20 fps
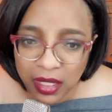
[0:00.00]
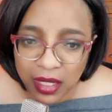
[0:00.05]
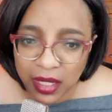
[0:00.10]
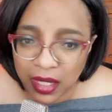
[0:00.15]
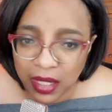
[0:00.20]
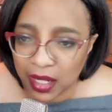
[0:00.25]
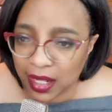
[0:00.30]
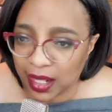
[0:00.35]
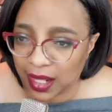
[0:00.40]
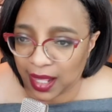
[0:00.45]

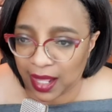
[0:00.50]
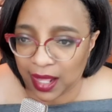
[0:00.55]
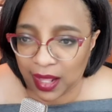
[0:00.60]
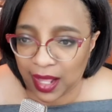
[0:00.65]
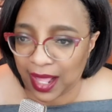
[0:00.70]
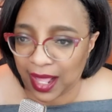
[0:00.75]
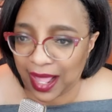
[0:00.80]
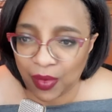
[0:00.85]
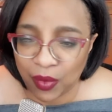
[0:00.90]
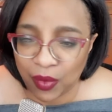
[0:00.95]
how,
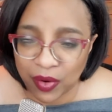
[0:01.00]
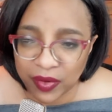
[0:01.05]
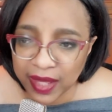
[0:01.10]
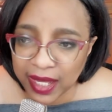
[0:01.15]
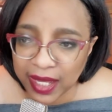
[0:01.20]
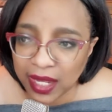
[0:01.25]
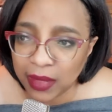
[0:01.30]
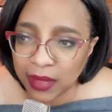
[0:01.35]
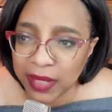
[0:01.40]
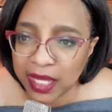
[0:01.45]
how are they
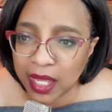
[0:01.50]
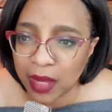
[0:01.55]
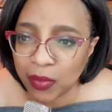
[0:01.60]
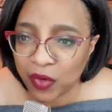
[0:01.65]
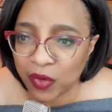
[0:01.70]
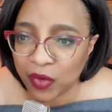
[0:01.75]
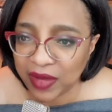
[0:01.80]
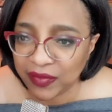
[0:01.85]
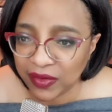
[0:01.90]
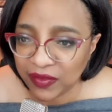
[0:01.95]
going to become
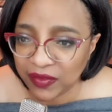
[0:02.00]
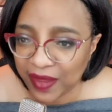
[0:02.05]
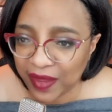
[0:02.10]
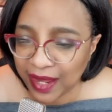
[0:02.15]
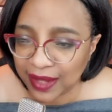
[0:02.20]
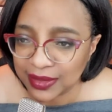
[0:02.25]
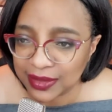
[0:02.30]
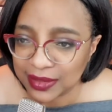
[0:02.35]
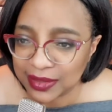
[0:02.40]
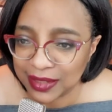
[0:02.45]
raving
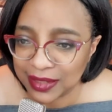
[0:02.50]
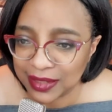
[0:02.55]
fans?